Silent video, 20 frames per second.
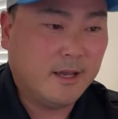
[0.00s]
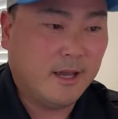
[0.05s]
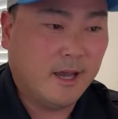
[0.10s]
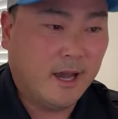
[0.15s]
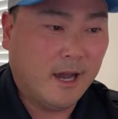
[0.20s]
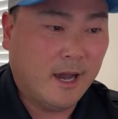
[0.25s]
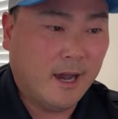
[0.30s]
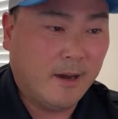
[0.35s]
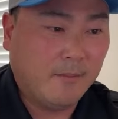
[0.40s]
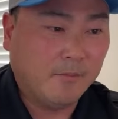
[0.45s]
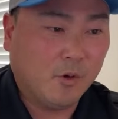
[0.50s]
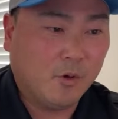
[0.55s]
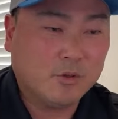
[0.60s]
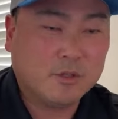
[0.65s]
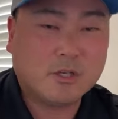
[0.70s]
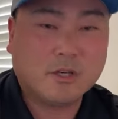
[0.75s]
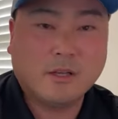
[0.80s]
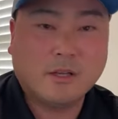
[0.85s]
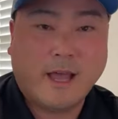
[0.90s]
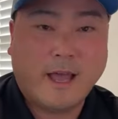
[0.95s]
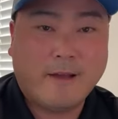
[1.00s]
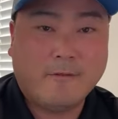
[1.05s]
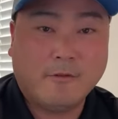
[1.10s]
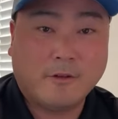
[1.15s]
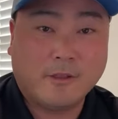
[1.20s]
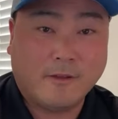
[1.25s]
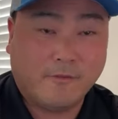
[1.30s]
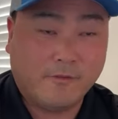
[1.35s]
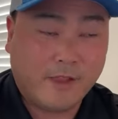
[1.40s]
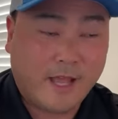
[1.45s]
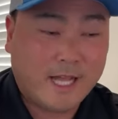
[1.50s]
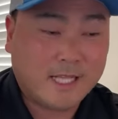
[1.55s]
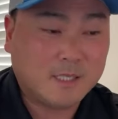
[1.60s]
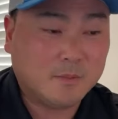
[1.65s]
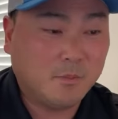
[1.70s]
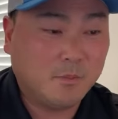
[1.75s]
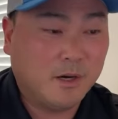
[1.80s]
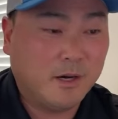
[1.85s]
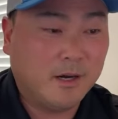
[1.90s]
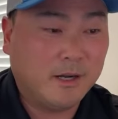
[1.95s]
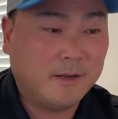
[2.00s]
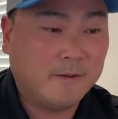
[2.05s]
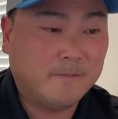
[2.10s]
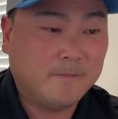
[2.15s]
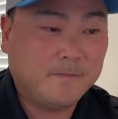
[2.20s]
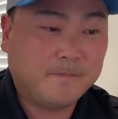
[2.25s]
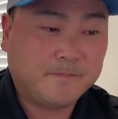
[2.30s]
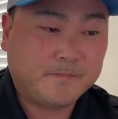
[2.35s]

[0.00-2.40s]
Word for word: Ultralight with the flats bug.